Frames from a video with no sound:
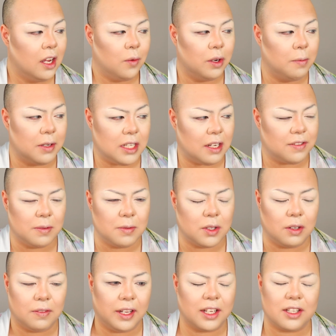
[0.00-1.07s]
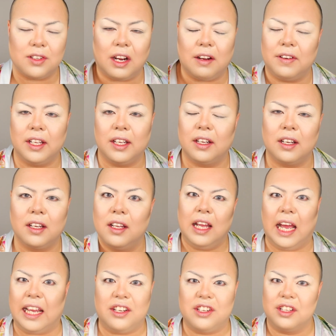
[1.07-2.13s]
We must have some sort of like travelling
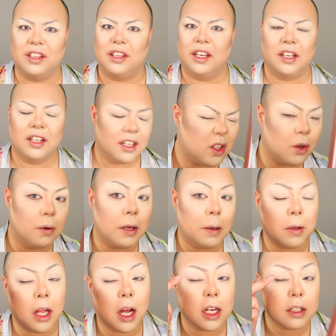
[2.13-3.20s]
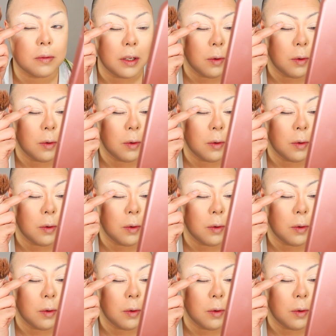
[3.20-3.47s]
Asian thing. So when people ask me